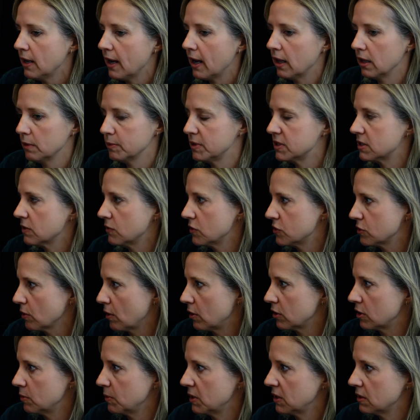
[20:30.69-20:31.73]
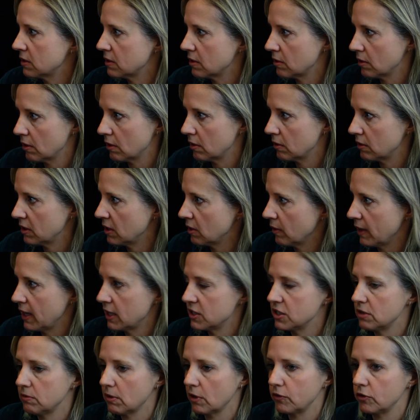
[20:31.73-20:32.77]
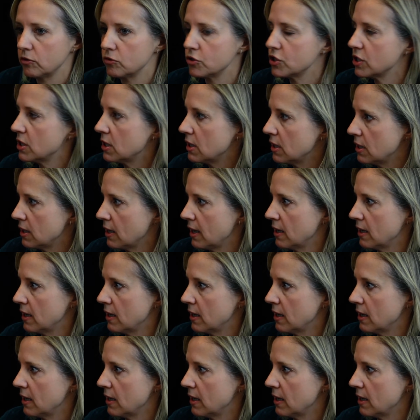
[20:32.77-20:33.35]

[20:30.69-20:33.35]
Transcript: elements of his argument that are anti-refugee,